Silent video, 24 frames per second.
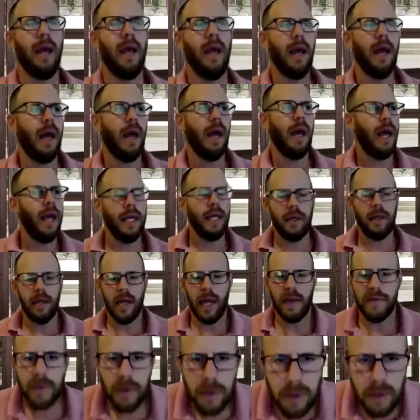Hi, good
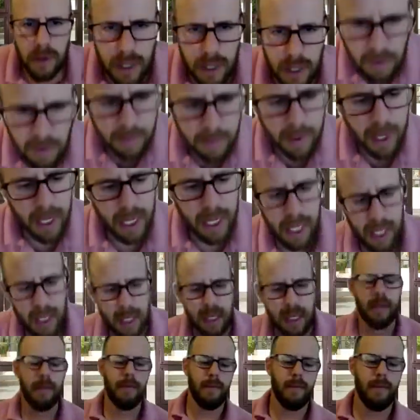afternoon, everybody.
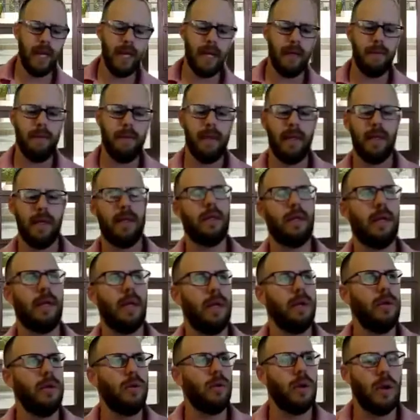My name is
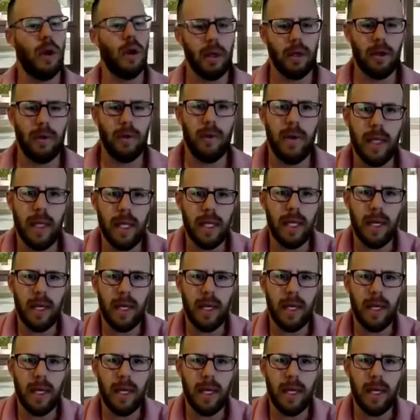Joshua Ladon.